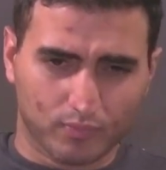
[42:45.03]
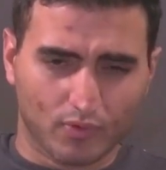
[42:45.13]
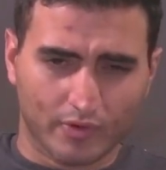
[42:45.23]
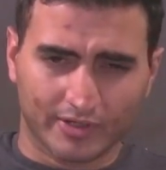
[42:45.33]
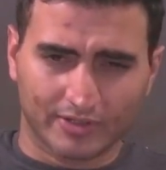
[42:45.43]

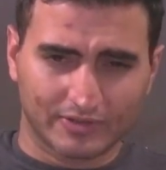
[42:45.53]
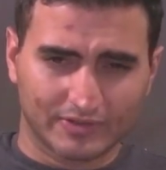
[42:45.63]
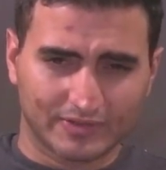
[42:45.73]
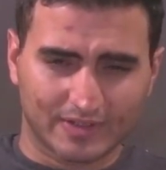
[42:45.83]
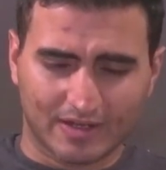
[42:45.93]
point
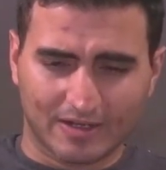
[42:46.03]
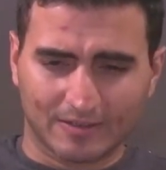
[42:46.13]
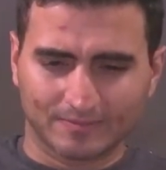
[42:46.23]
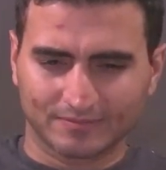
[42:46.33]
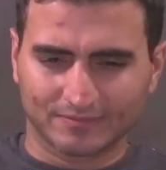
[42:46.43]
is,
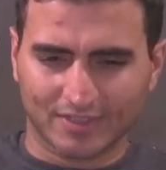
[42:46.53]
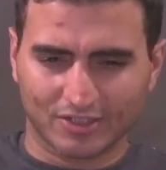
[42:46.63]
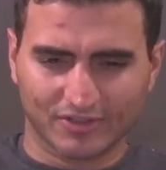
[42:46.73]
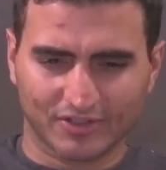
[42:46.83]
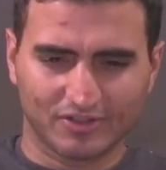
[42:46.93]
I was like,